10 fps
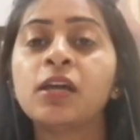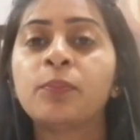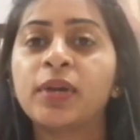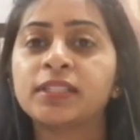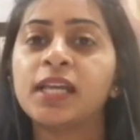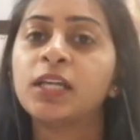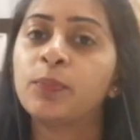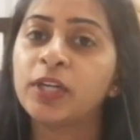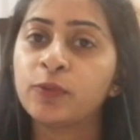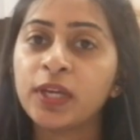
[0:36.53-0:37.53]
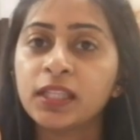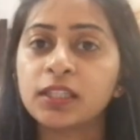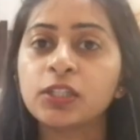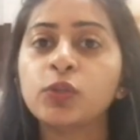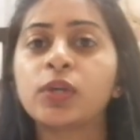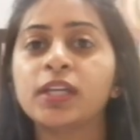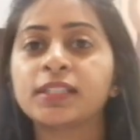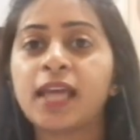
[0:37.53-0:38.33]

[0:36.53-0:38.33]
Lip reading: present between the nucleus